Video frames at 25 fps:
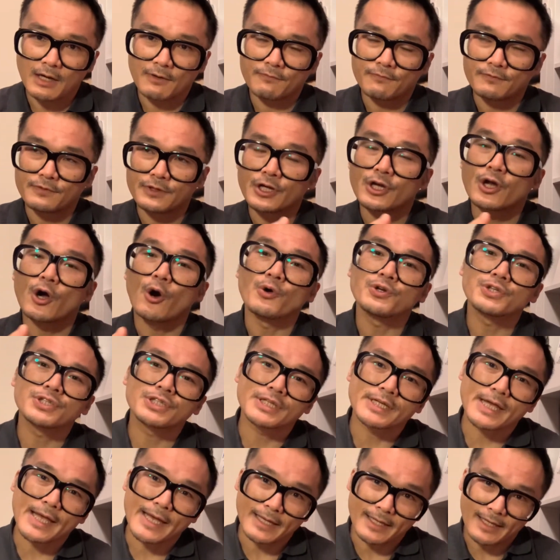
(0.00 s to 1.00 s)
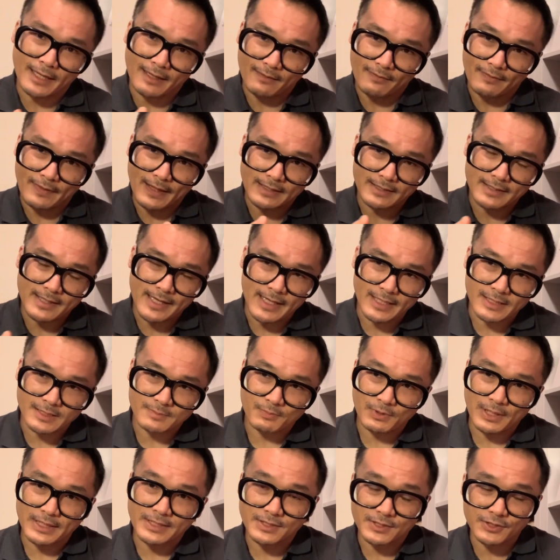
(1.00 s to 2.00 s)
negotiating that takes
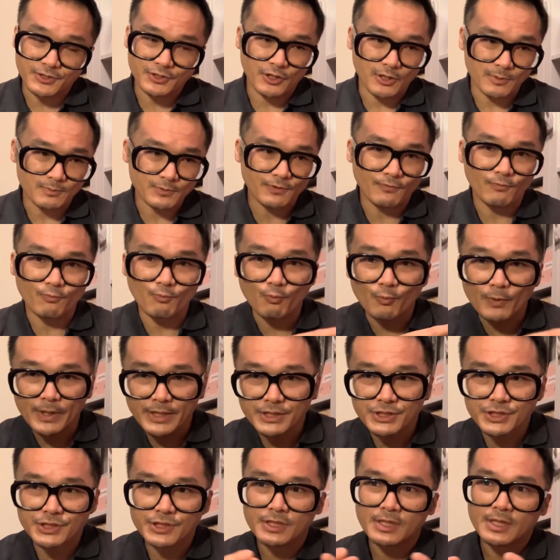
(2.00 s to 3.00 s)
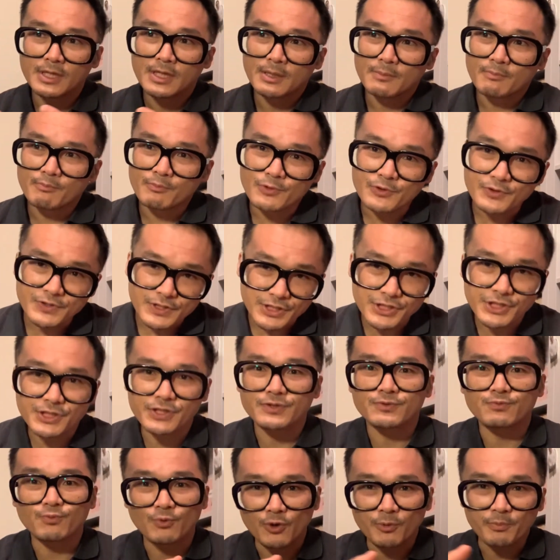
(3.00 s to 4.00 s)
place in terms of which
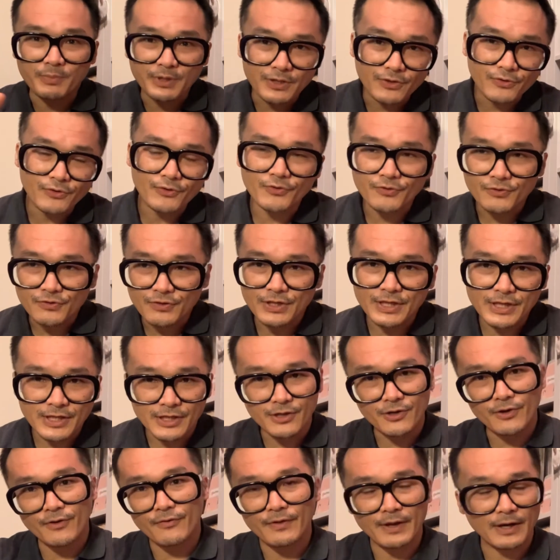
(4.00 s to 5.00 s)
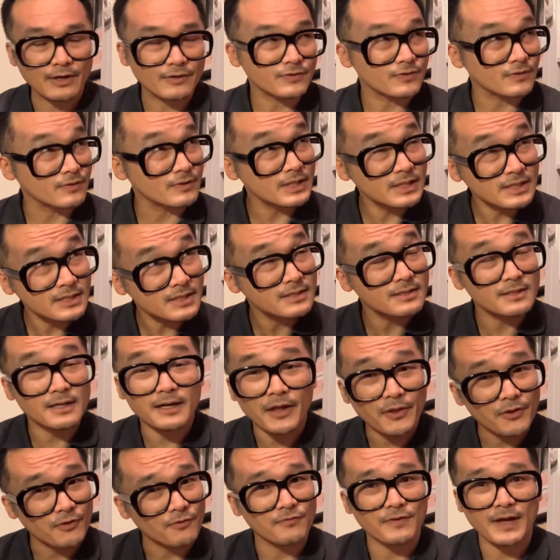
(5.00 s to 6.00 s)
musicians will be used here, there. So this is
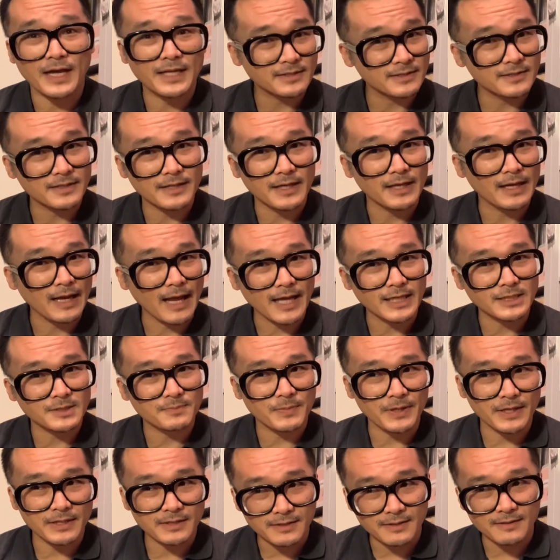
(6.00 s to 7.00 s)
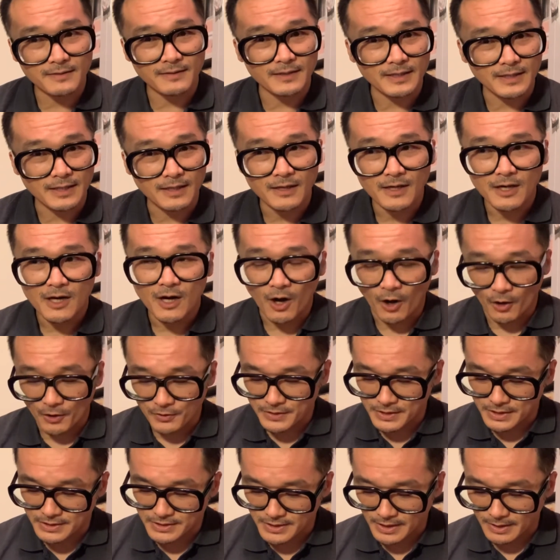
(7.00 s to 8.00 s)
another fascinating aspect in the
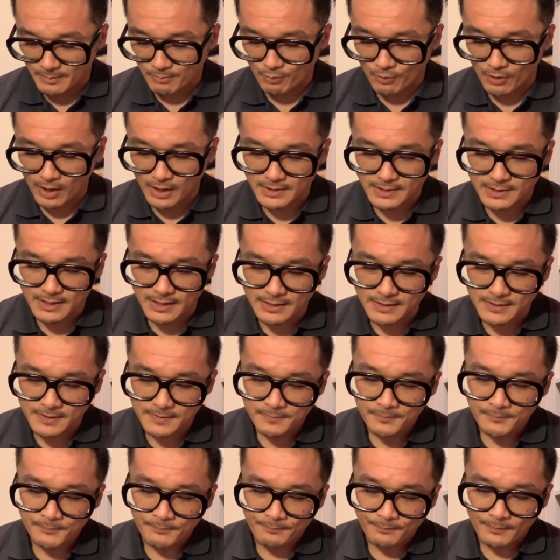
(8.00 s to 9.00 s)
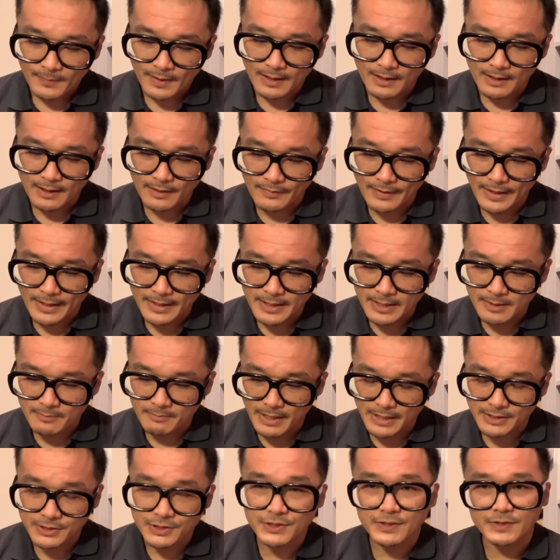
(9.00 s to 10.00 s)
artistic process that he
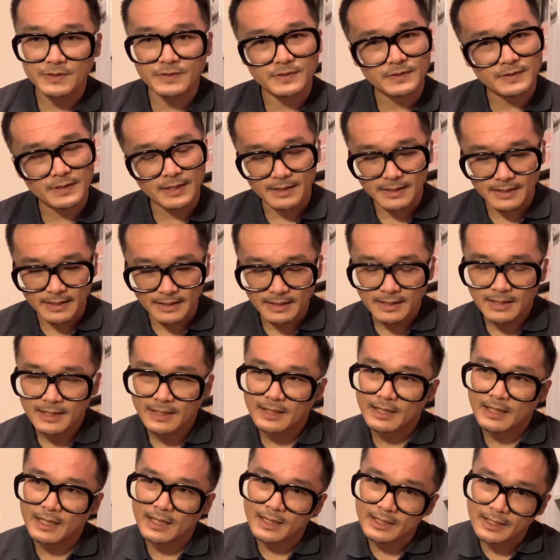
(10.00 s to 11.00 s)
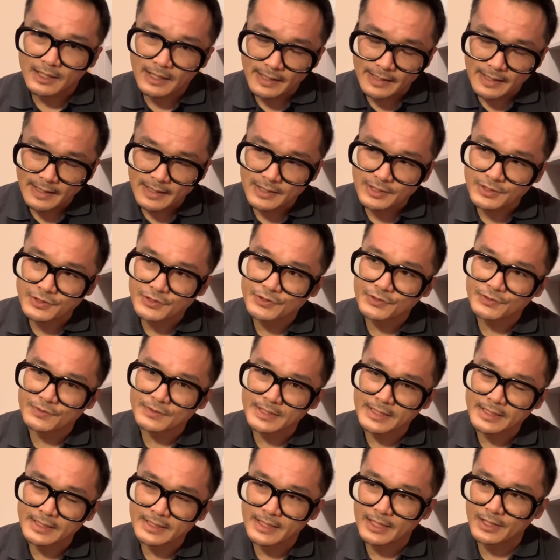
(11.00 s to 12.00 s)
mentions, and then getting into
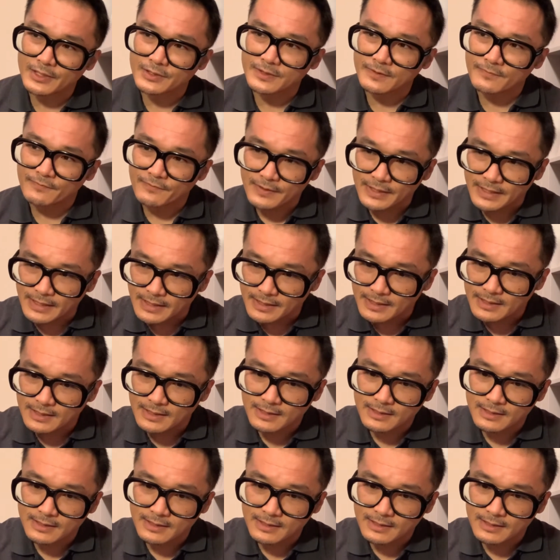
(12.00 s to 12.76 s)
details of the